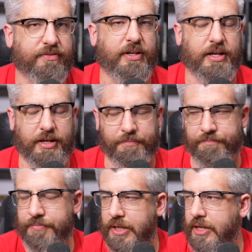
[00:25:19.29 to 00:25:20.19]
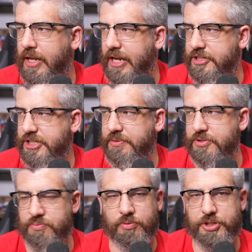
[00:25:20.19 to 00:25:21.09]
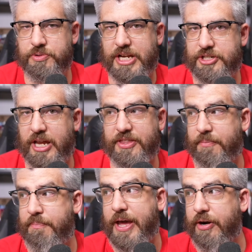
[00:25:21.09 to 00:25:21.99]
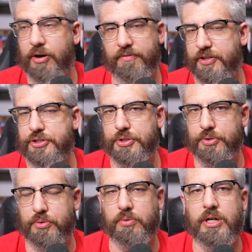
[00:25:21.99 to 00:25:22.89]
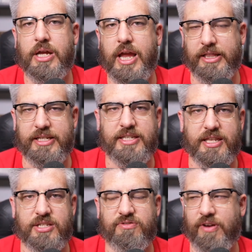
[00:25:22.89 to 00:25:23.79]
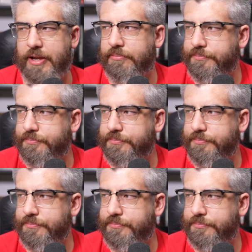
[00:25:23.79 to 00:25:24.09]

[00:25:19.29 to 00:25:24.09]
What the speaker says: And she was actually, I think, better of the two, at least in this fight.